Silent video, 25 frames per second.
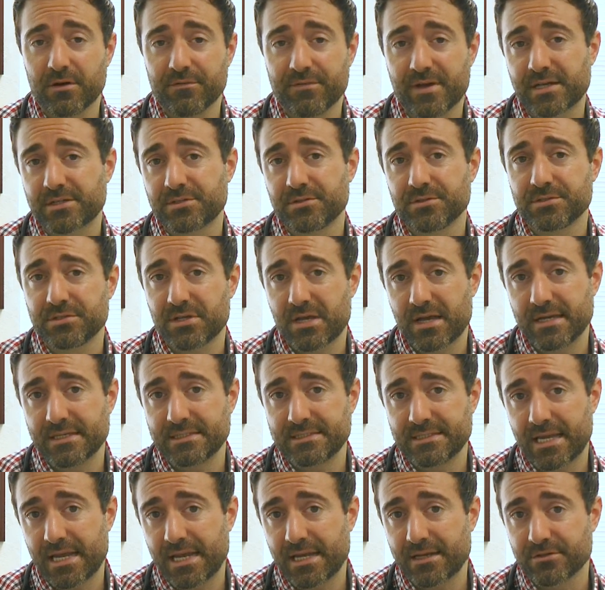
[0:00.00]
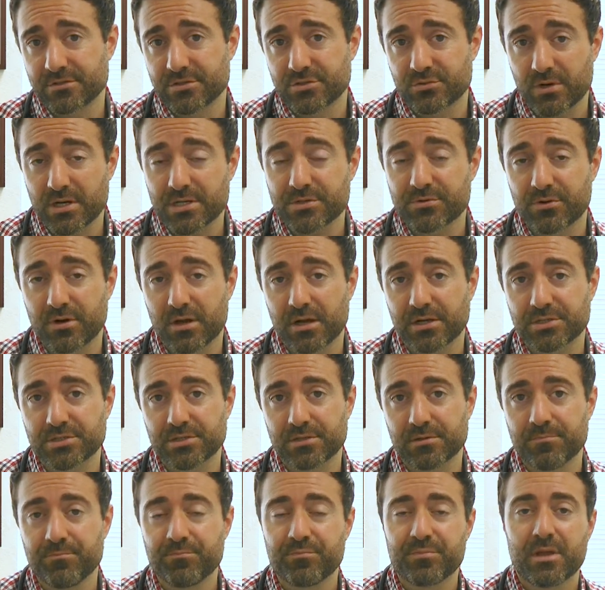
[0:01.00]
of exercise and stress
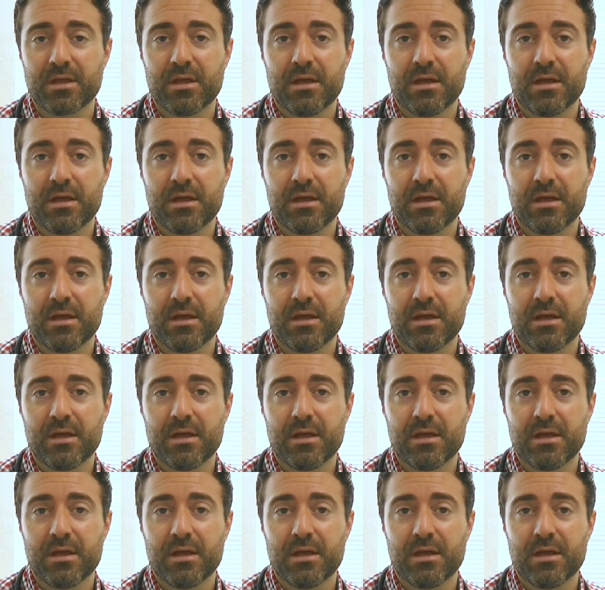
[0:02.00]
reduction,